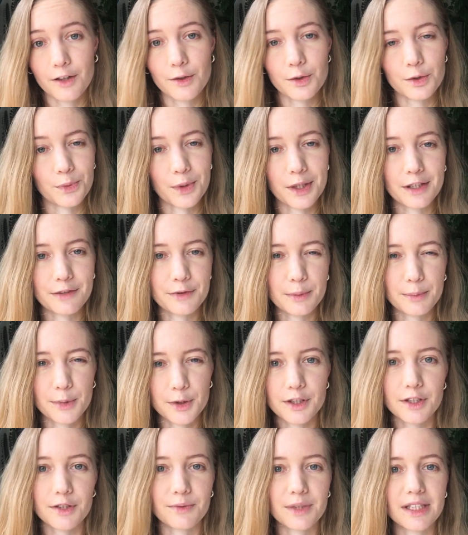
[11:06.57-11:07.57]
It was a wonderful
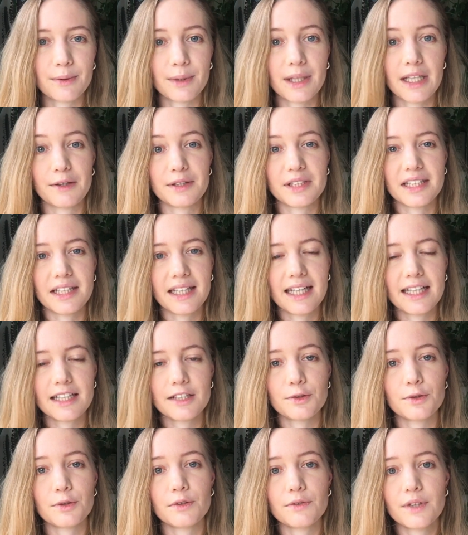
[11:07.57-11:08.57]
book to read when I was in that
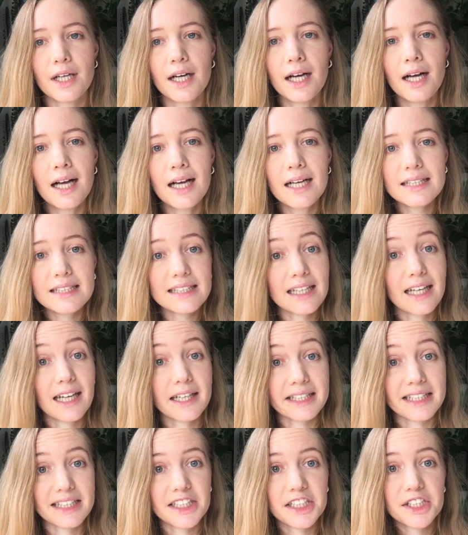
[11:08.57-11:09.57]
sort of
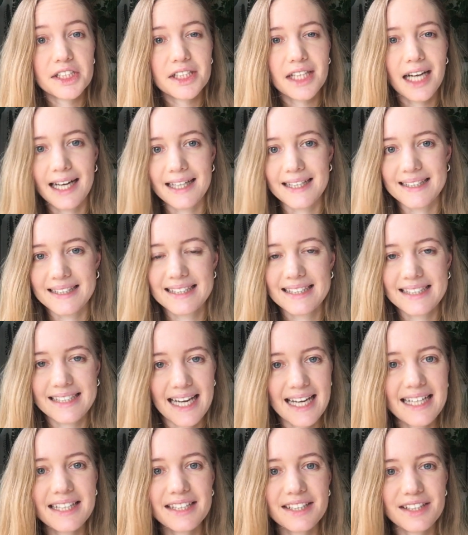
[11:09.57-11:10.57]
sluggish, tired
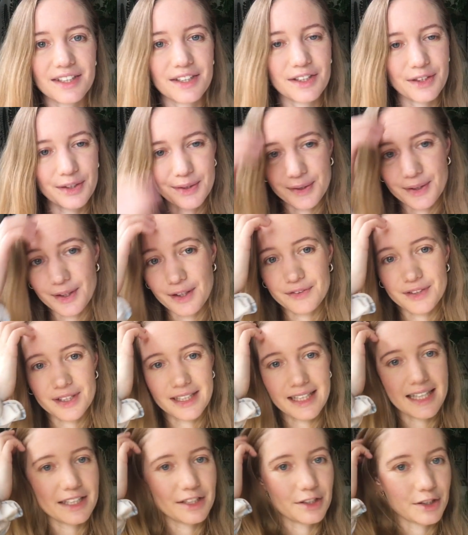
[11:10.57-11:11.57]
state that you often
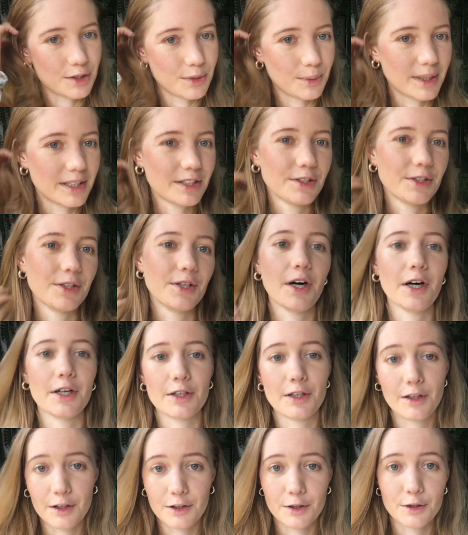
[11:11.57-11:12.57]
get into when you're on
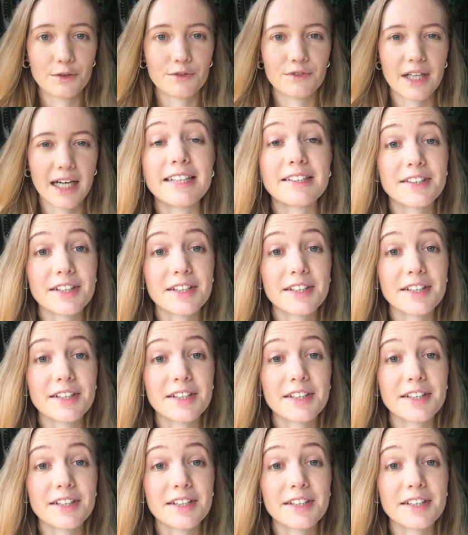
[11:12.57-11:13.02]
a long-haul flight.